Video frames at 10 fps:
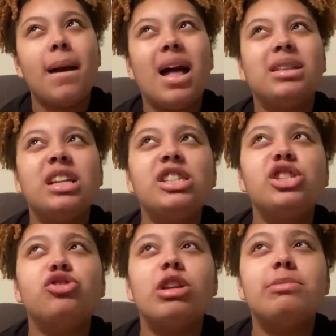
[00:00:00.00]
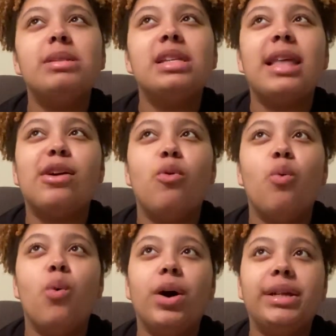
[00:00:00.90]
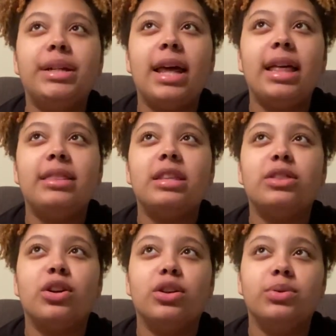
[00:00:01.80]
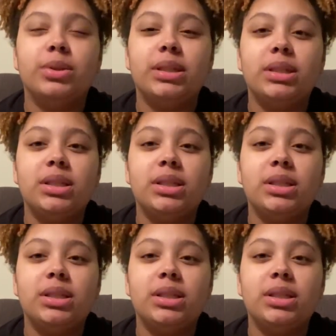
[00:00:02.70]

I think she stretched me to like a 1 at the third one.